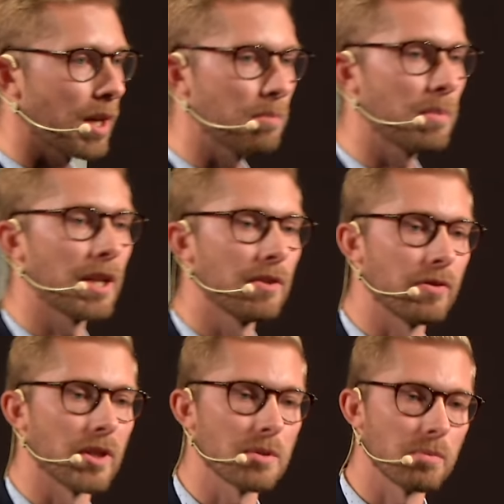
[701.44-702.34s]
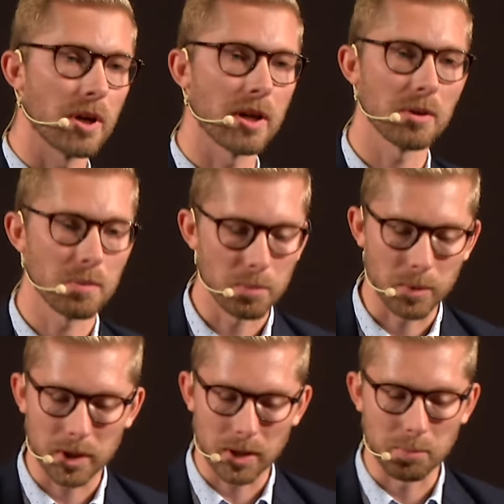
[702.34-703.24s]
benefits
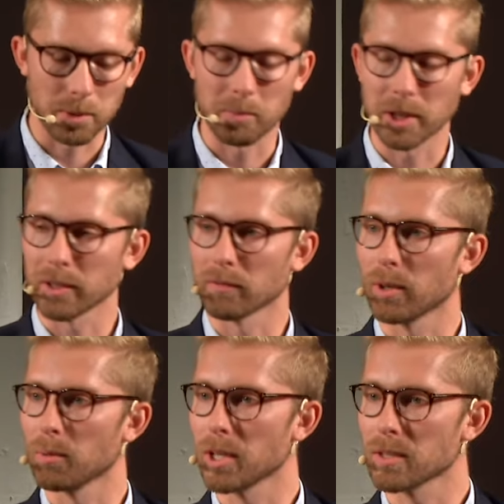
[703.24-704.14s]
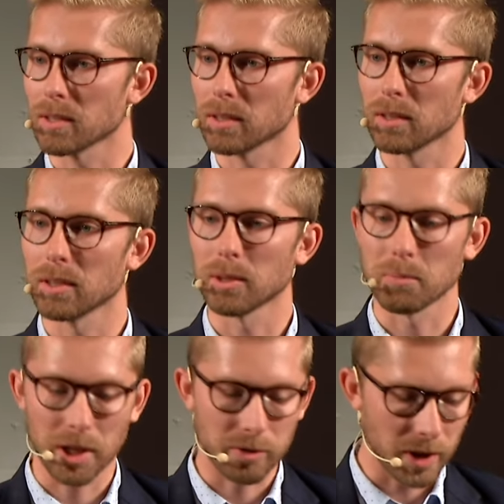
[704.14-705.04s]
with implementing robots in the
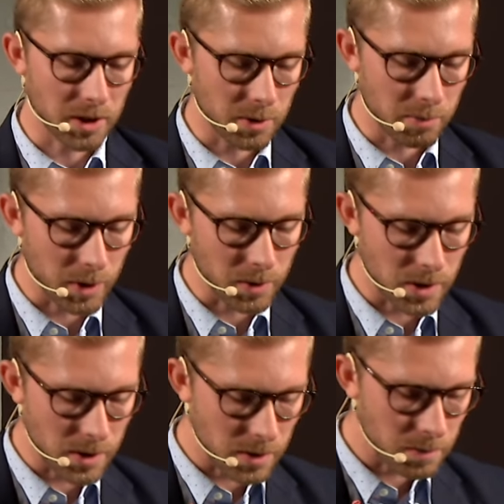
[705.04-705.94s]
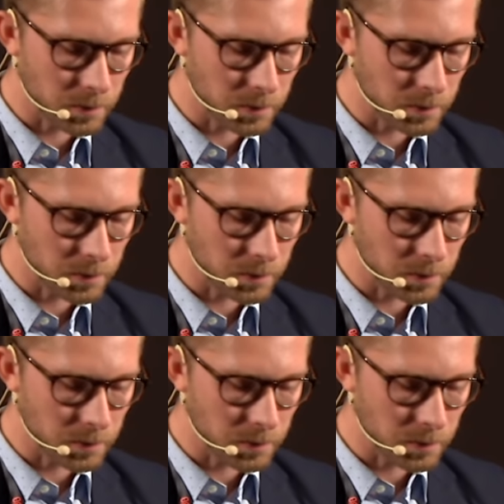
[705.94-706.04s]
manufacturing process.